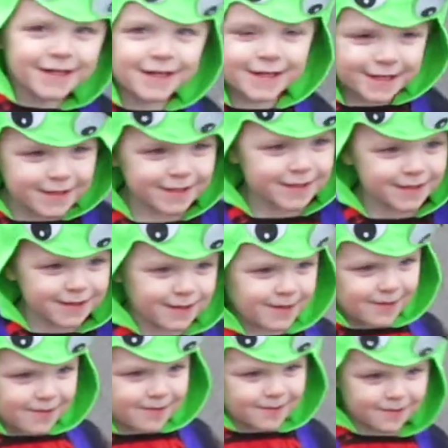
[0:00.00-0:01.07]
Stand up straight,
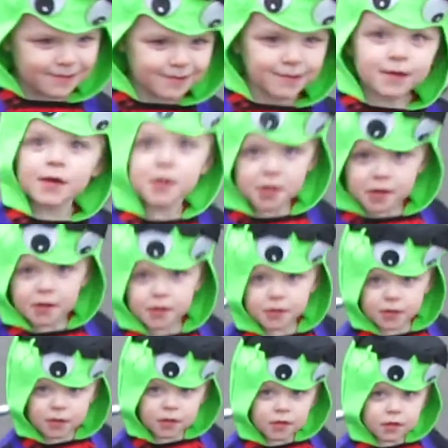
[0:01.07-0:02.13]
Oliver. Frankenhope.